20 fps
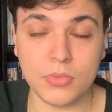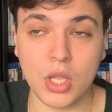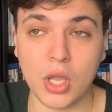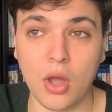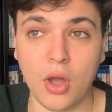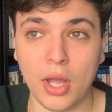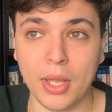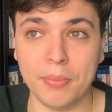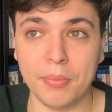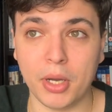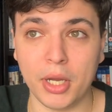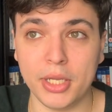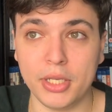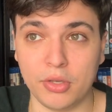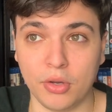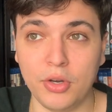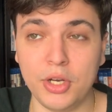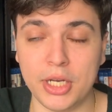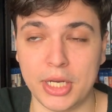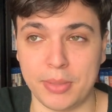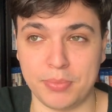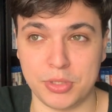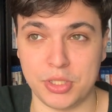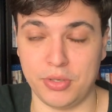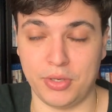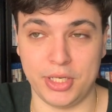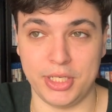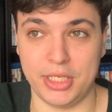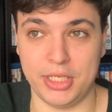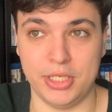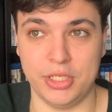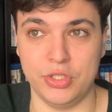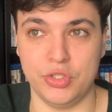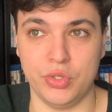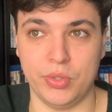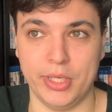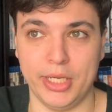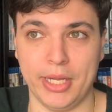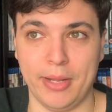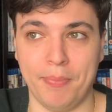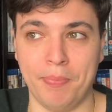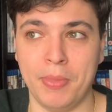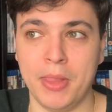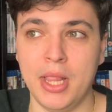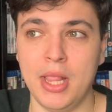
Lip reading: I got an episode I didn't enjoy again.